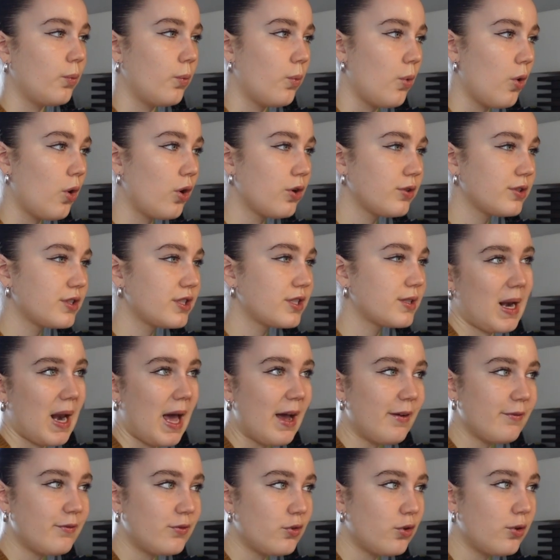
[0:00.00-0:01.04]
what
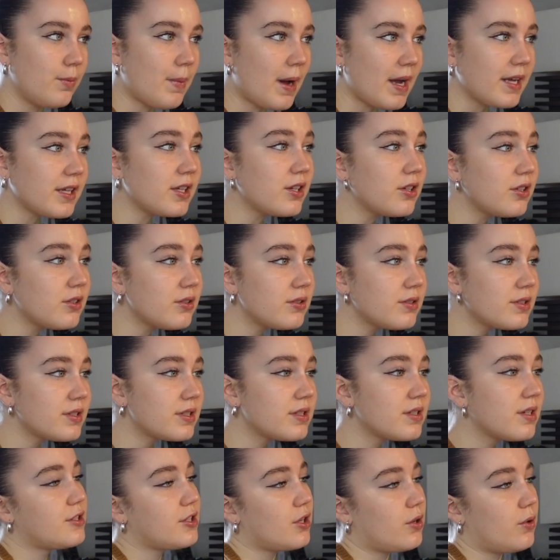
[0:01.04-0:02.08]
platform I
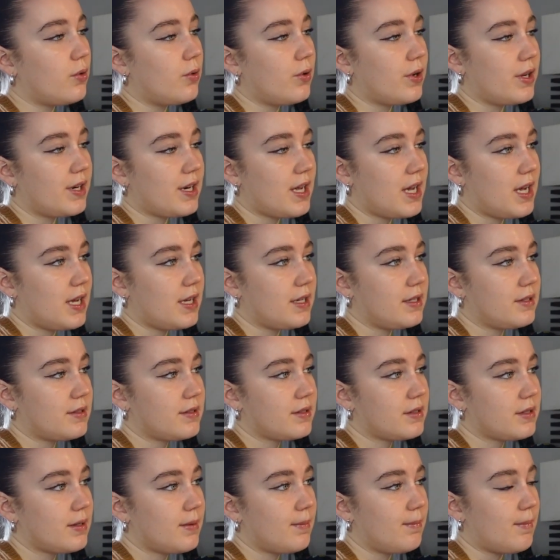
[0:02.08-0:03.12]
use to
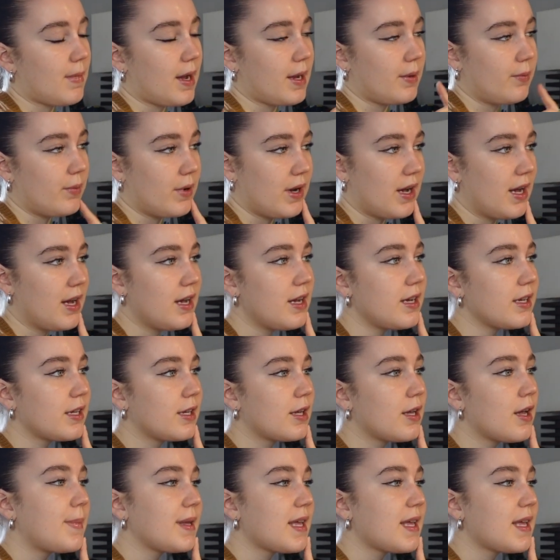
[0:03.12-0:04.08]
organise my work.